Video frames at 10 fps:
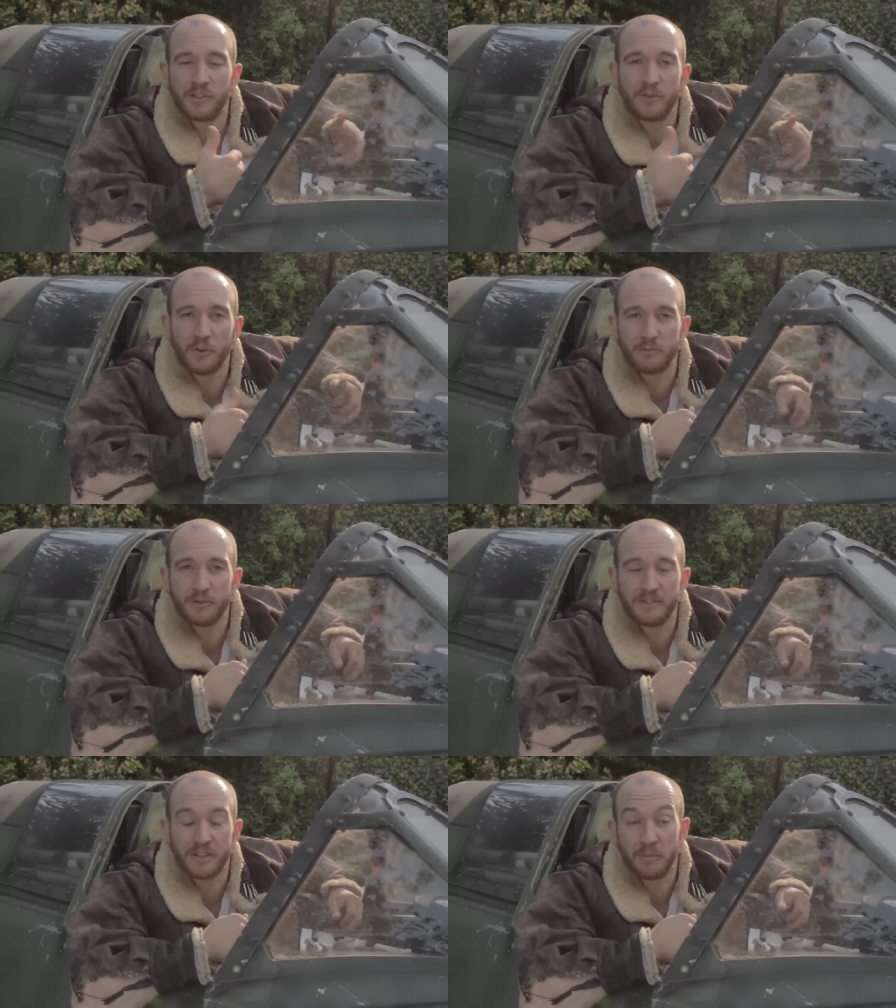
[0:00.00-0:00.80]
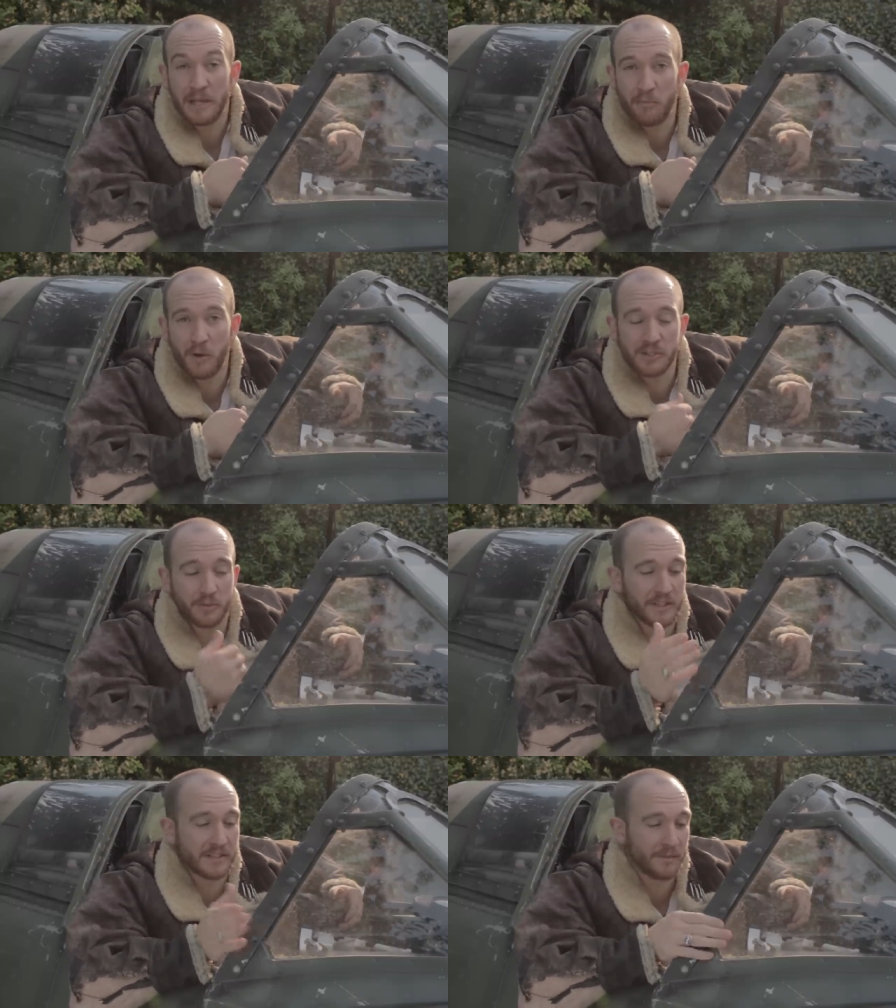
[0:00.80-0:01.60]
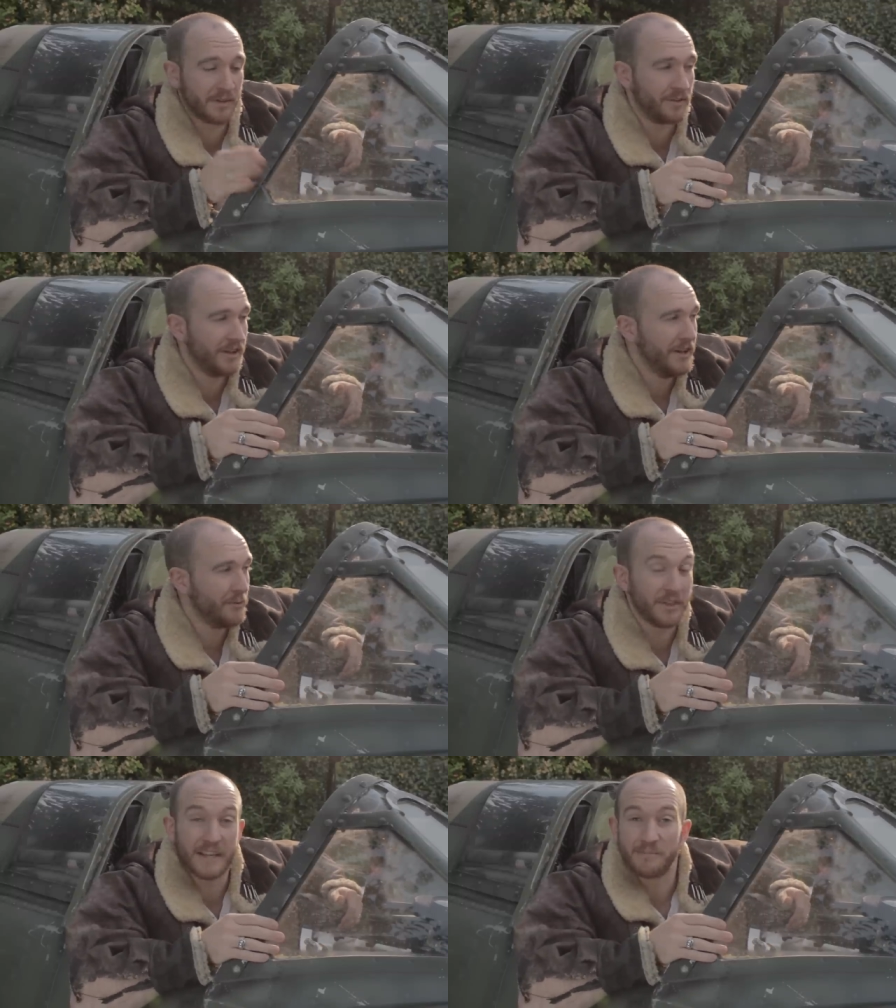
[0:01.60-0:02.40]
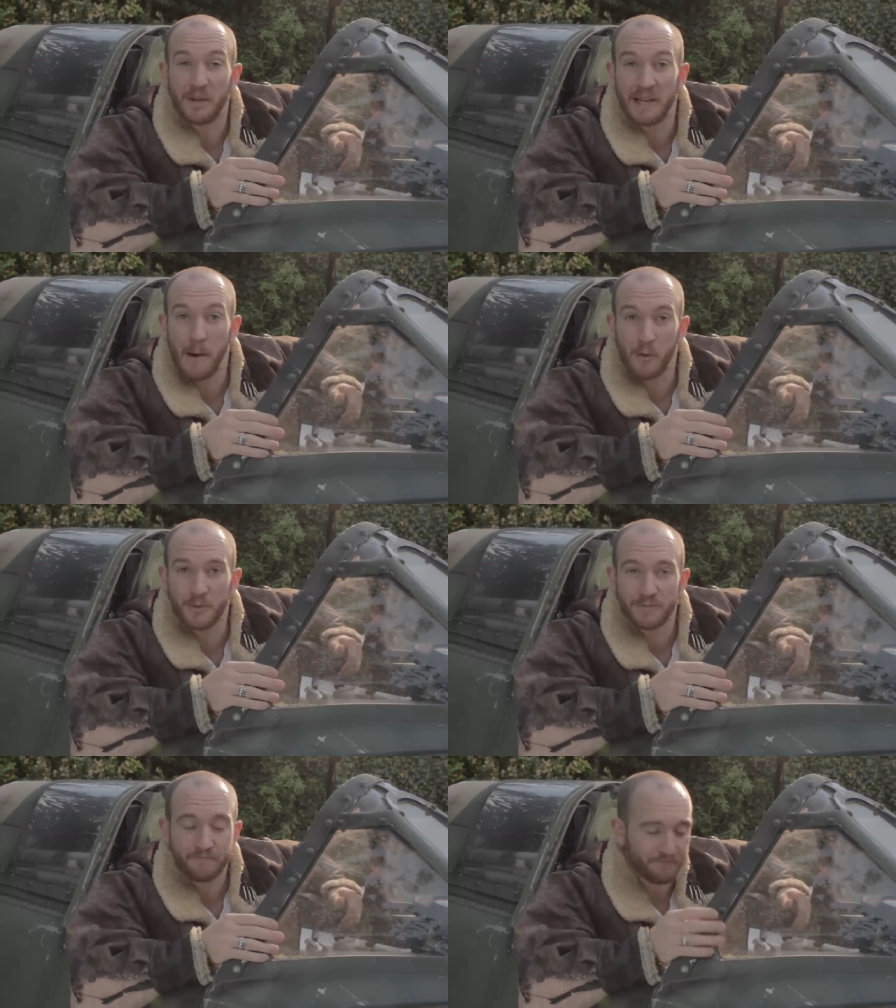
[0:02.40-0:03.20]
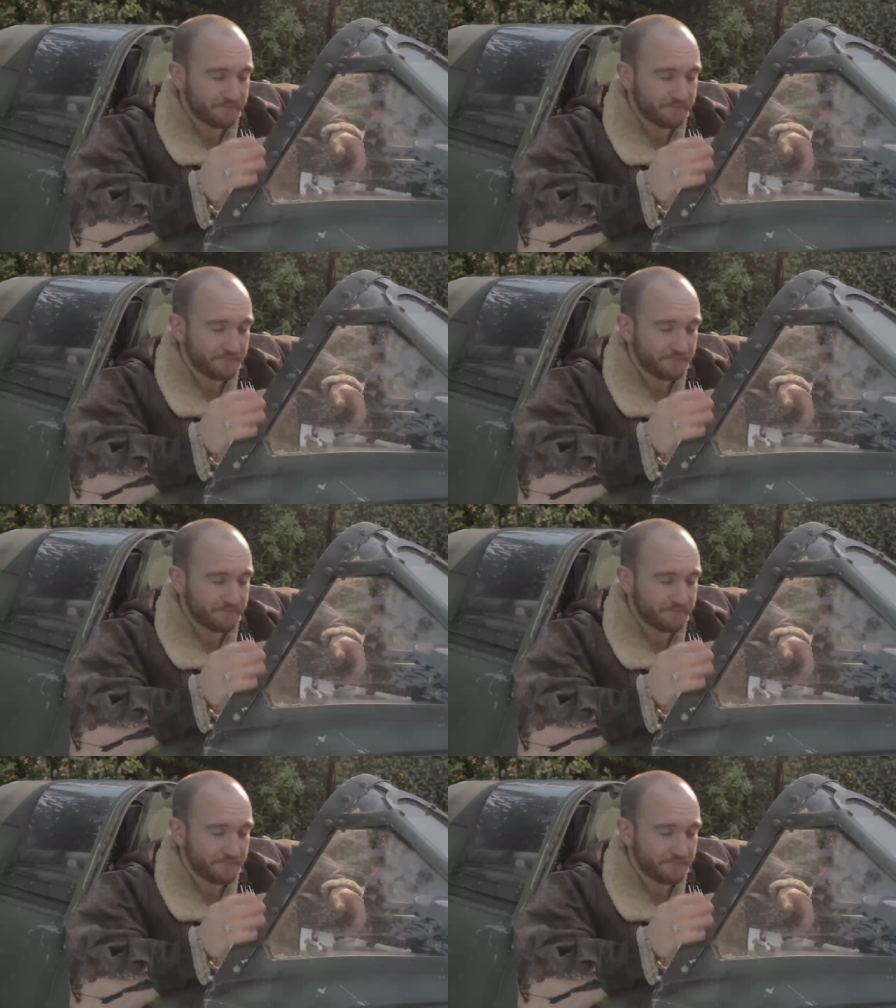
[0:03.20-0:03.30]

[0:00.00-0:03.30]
which of course was going to be impossible in something with this many holes.